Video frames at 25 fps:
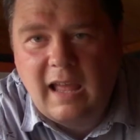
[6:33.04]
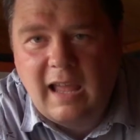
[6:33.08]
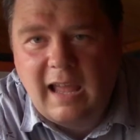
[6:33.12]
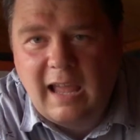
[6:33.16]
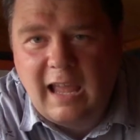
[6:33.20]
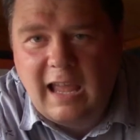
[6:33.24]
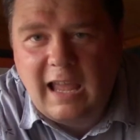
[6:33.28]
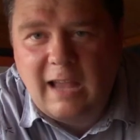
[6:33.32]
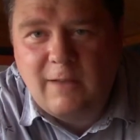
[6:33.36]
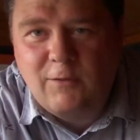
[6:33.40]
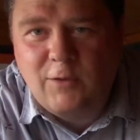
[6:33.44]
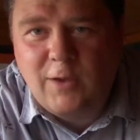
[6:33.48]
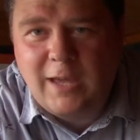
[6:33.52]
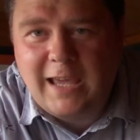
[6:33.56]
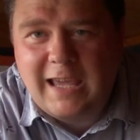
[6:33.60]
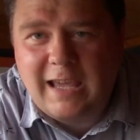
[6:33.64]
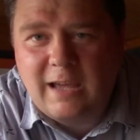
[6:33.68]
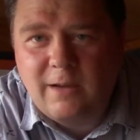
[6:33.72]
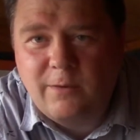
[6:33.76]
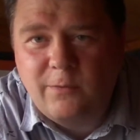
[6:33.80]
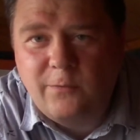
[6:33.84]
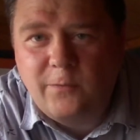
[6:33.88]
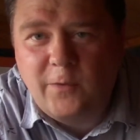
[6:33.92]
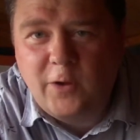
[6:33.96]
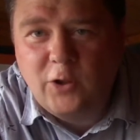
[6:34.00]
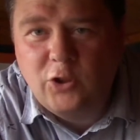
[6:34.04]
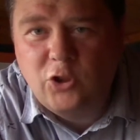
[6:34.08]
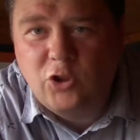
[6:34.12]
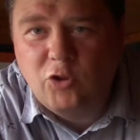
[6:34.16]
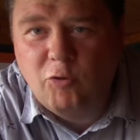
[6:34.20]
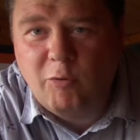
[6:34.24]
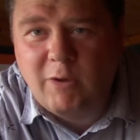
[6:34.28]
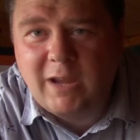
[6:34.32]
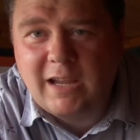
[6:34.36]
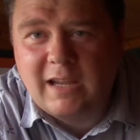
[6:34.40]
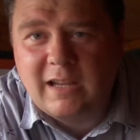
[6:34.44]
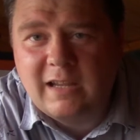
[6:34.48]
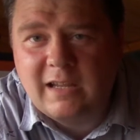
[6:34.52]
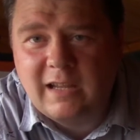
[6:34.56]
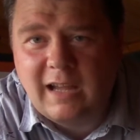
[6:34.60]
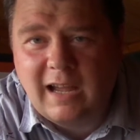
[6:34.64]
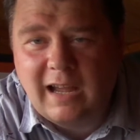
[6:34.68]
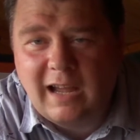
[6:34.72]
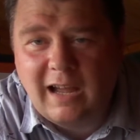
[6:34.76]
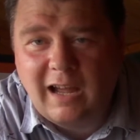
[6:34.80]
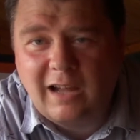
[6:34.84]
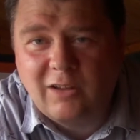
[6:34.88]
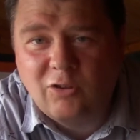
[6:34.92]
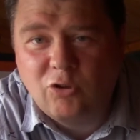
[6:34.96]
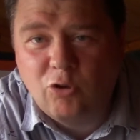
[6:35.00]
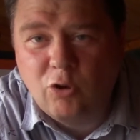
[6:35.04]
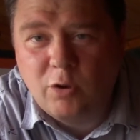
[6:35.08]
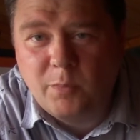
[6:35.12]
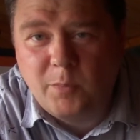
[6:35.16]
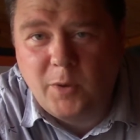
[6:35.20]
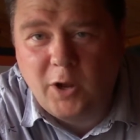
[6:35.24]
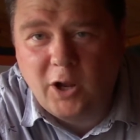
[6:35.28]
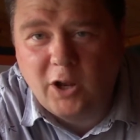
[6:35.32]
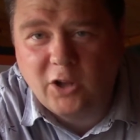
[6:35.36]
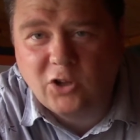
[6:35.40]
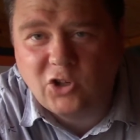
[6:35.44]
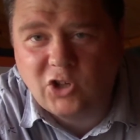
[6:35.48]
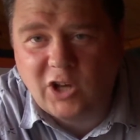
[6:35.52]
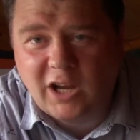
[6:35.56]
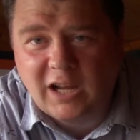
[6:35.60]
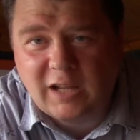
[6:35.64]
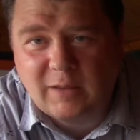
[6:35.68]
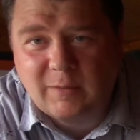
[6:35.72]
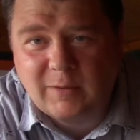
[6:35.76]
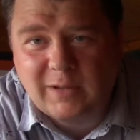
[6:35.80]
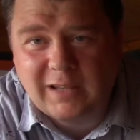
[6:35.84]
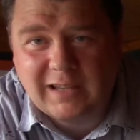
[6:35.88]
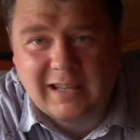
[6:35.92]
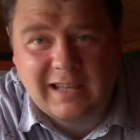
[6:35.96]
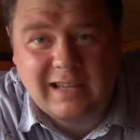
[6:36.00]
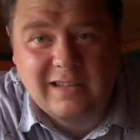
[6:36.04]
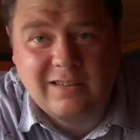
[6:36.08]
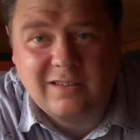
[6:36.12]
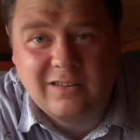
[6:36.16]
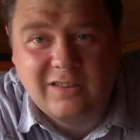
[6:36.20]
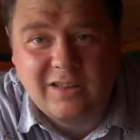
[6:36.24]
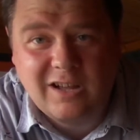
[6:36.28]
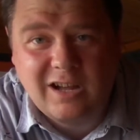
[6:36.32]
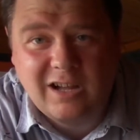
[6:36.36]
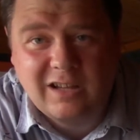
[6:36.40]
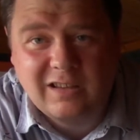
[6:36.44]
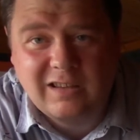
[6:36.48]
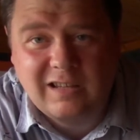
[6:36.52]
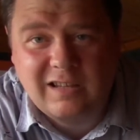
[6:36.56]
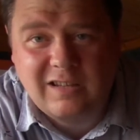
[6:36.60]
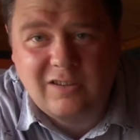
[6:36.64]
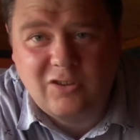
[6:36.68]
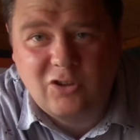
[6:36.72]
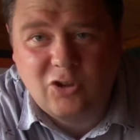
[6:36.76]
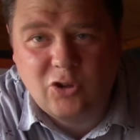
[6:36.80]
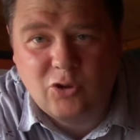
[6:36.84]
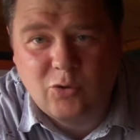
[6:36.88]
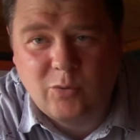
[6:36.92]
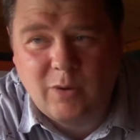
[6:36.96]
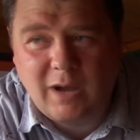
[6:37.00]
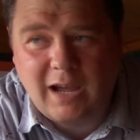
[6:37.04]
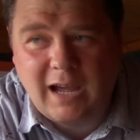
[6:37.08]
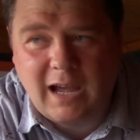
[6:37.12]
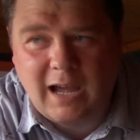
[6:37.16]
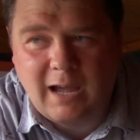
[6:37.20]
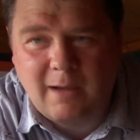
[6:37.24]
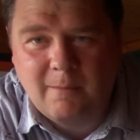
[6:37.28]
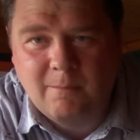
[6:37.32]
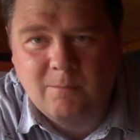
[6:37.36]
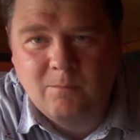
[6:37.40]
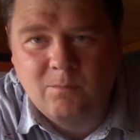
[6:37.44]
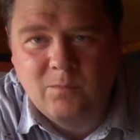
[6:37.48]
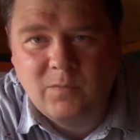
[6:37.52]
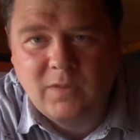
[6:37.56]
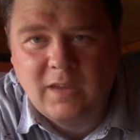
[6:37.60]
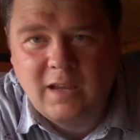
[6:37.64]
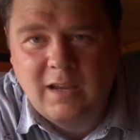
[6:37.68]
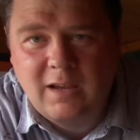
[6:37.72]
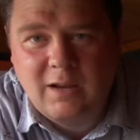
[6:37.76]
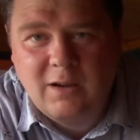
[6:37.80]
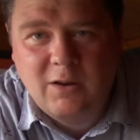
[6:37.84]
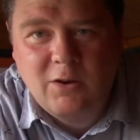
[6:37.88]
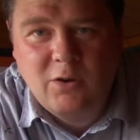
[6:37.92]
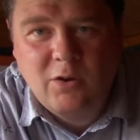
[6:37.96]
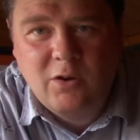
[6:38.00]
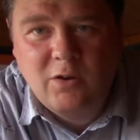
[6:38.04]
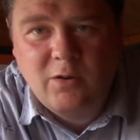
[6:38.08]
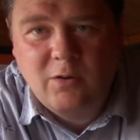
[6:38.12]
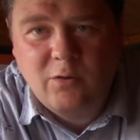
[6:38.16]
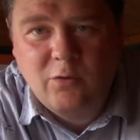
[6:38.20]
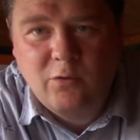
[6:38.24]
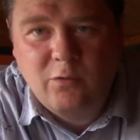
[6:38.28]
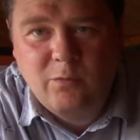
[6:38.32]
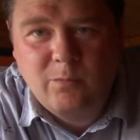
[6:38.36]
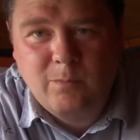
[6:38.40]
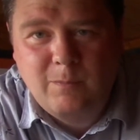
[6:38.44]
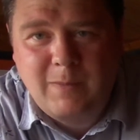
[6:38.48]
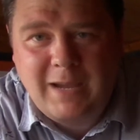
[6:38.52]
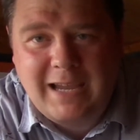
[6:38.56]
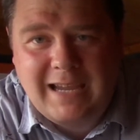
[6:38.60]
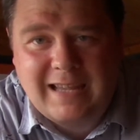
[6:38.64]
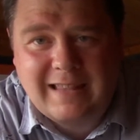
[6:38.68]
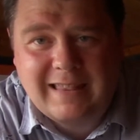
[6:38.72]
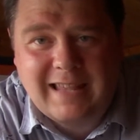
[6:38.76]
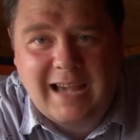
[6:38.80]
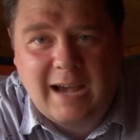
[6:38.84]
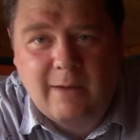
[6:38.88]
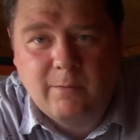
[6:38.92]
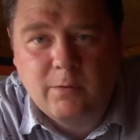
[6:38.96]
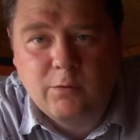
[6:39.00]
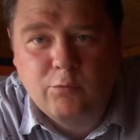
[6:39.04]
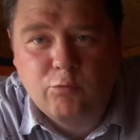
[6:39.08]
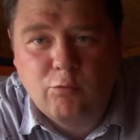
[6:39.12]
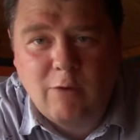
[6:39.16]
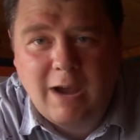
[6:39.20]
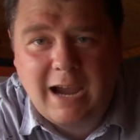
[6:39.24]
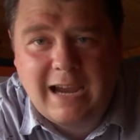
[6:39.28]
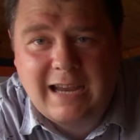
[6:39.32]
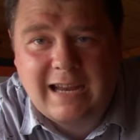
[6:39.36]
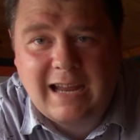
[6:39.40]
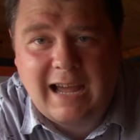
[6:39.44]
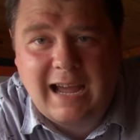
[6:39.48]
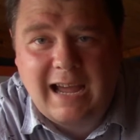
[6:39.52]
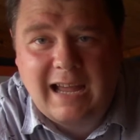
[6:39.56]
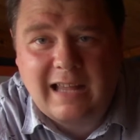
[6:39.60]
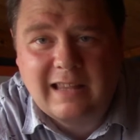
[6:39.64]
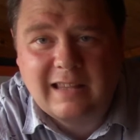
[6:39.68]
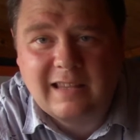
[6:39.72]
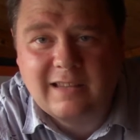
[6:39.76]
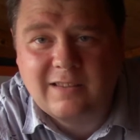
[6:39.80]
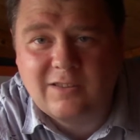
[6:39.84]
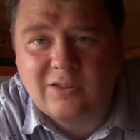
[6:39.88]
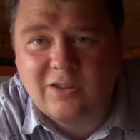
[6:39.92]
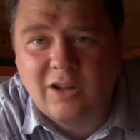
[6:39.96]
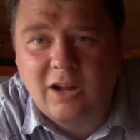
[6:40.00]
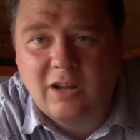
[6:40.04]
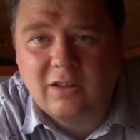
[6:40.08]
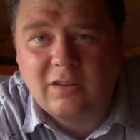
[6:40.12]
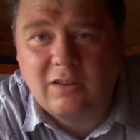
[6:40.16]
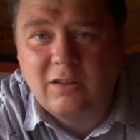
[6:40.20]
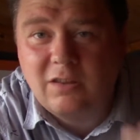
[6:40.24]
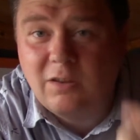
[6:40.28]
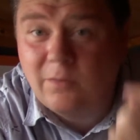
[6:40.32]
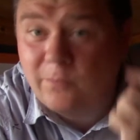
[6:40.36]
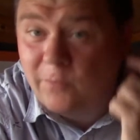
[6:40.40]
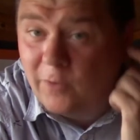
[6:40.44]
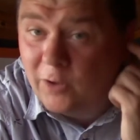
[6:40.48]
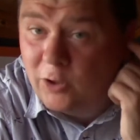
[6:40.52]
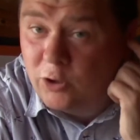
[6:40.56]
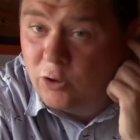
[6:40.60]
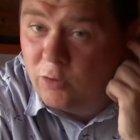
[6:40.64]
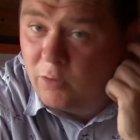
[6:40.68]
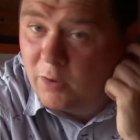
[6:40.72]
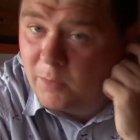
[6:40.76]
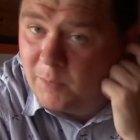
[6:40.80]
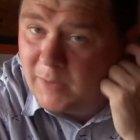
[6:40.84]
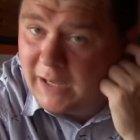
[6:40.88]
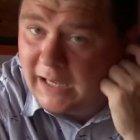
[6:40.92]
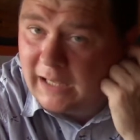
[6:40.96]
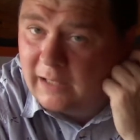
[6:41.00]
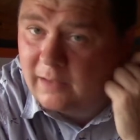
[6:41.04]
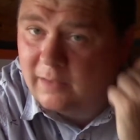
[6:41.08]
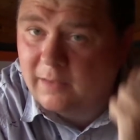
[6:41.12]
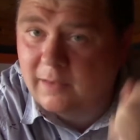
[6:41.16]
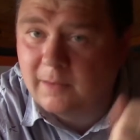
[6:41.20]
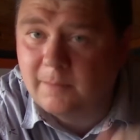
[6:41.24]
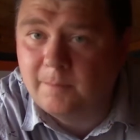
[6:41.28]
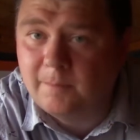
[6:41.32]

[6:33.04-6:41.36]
If you hear thundering, I do apologise because it is starting to peak down with rain and it's starting to thunder a bit.